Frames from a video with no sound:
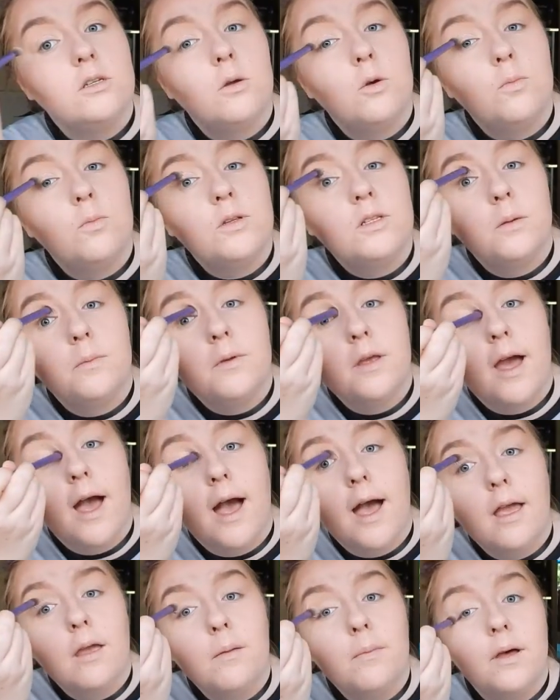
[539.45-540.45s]
opens up your
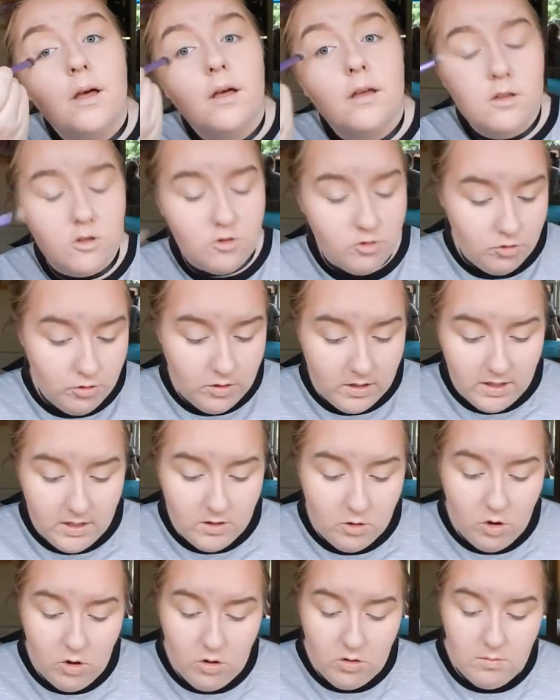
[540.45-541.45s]
eye, but it's really
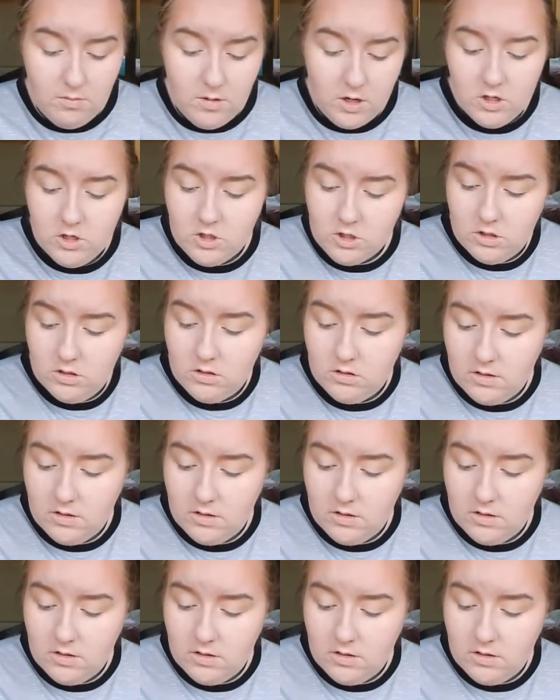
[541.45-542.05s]
not much,